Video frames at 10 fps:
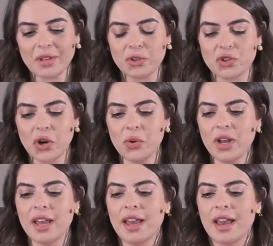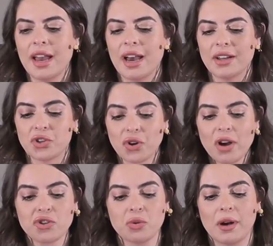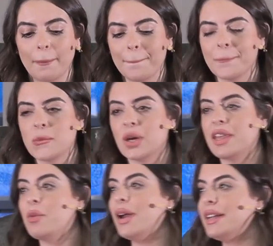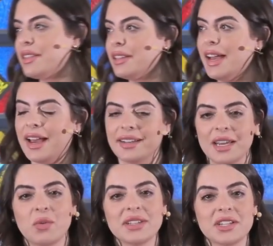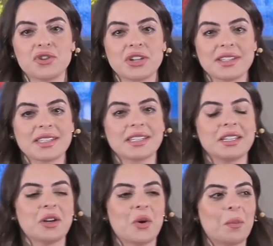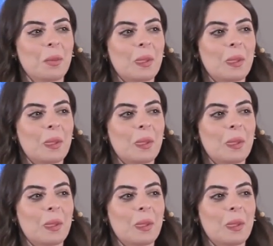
So Joshua, when they went in the land, it wasn't just, you know,